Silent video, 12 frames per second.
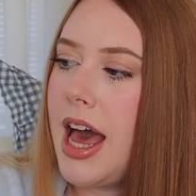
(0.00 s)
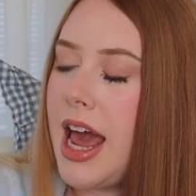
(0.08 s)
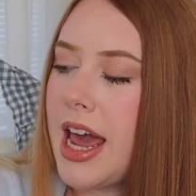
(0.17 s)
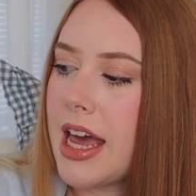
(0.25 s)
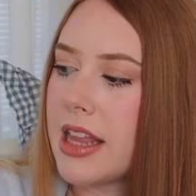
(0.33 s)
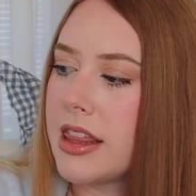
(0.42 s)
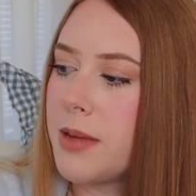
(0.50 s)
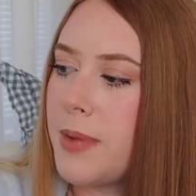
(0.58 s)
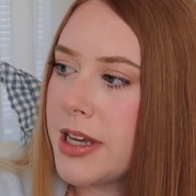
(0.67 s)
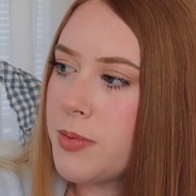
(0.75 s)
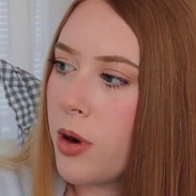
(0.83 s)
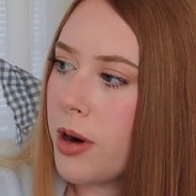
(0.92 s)
And the
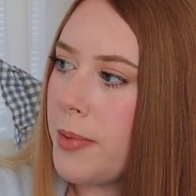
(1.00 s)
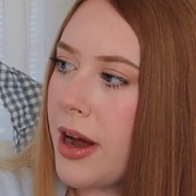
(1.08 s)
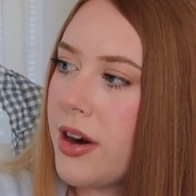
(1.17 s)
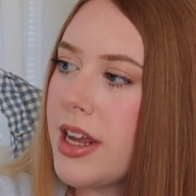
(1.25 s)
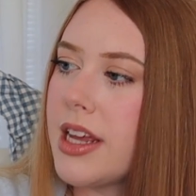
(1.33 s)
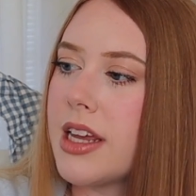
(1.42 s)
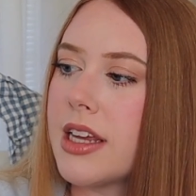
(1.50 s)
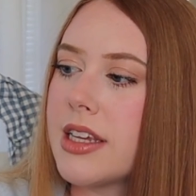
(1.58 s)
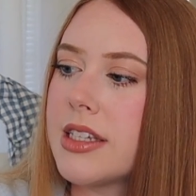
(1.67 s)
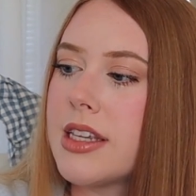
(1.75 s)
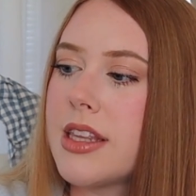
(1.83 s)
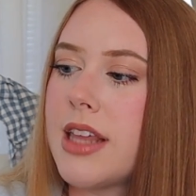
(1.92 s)
best part about it
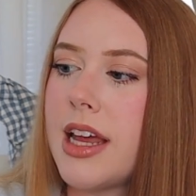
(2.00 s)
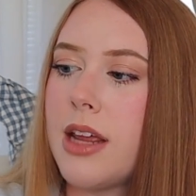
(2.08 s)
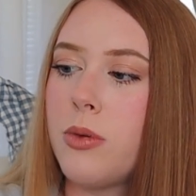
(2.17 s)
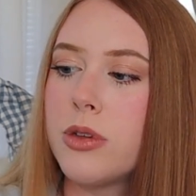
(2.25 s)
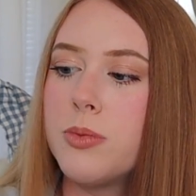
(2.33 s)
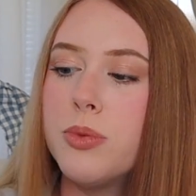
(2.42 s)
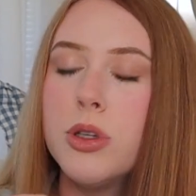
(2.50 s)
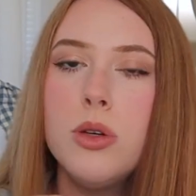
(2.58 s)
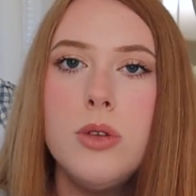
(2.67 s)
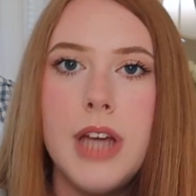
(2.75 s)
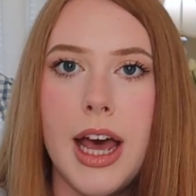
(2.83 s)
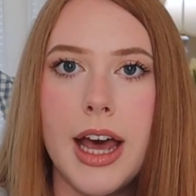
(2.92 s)
is that it was
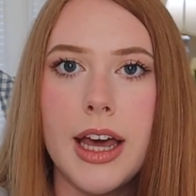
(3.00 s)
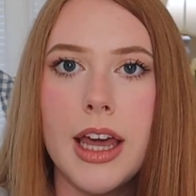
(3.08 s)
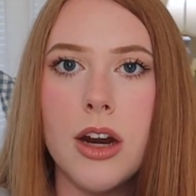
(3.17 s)
blue tag,